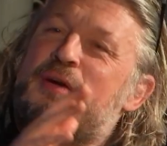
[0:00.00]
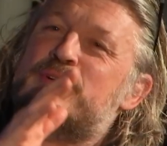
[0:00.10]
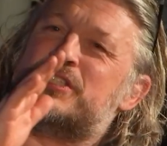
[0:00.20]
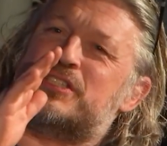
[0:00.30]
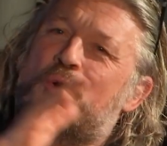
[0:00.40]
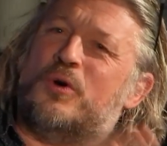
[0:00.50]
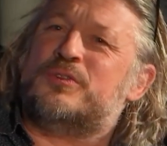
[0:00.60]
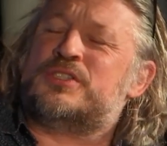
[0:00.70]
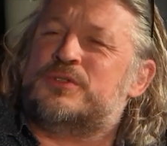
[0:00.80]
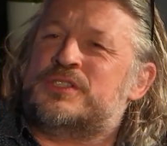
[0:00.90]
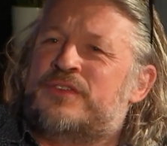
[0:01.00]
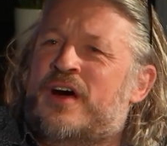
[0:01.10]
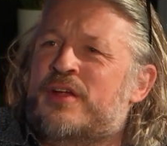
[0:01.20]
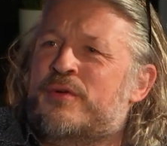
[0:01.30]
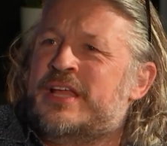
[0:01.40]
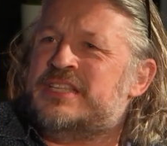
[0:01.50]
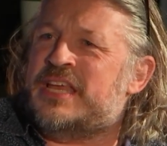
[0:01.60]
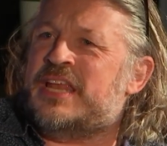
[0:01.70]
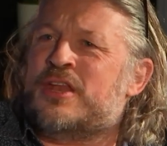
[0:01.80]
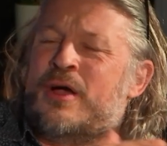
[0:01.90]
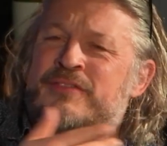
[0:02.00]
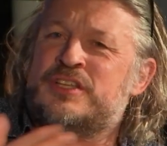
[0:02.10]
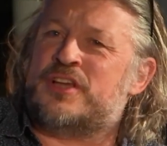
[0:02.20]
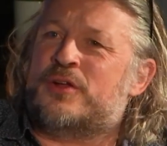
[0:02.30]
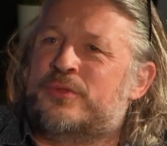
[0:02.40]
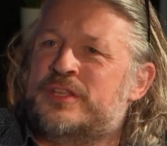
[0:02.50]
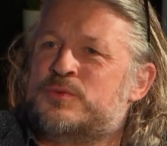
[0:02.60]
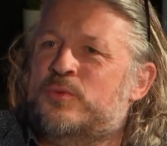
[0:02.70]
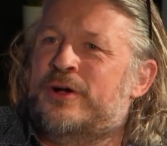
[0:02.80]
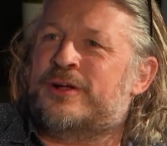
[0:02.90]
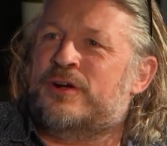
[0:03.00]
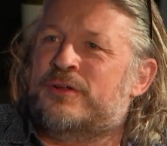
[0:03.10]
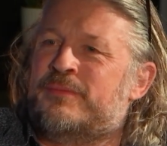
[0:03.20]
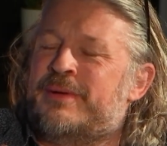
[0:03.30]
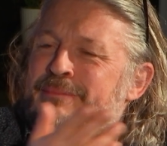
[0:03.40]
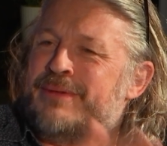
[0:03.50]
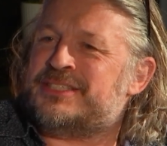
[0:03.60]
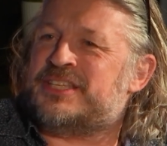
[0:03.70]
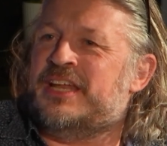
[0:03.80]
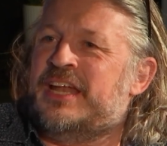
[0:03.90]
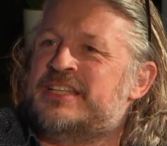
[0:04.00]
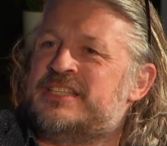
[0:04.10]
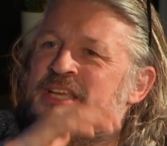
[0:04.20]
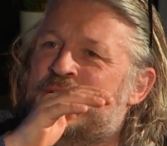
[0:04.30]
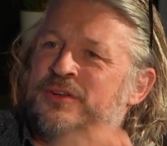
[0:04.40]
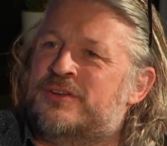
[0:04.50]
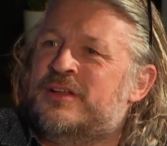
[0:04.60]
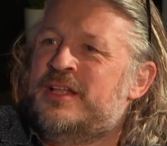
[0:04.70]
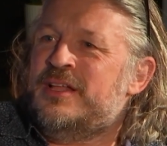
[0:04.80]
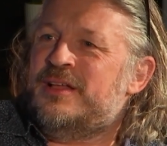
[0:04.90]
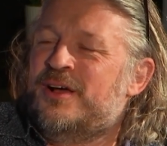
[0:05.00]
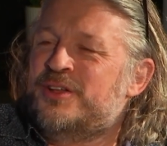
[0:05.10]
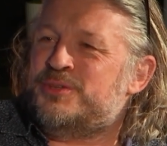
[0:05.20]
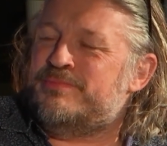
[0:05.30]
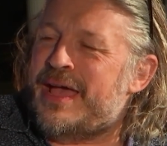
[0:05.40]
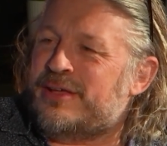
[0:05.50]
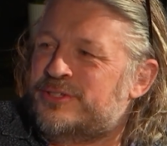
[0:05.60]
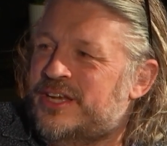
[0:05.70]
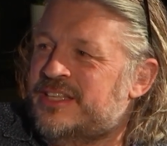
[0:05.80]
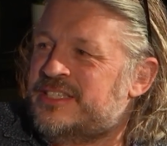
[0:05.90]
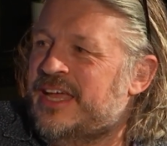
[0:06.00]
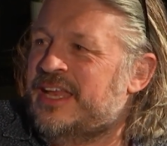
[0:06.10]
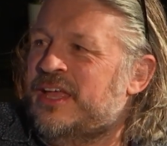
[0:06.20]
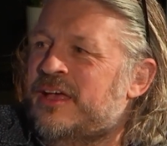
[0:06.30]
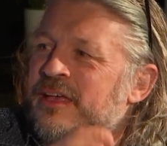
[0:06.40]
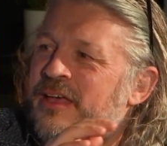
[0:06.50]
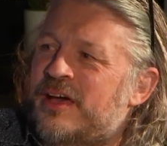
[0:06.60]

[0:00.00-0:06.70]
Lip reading: there was all sorts of ironies in it, you know, having done all this work on masculinity, on male genitalia.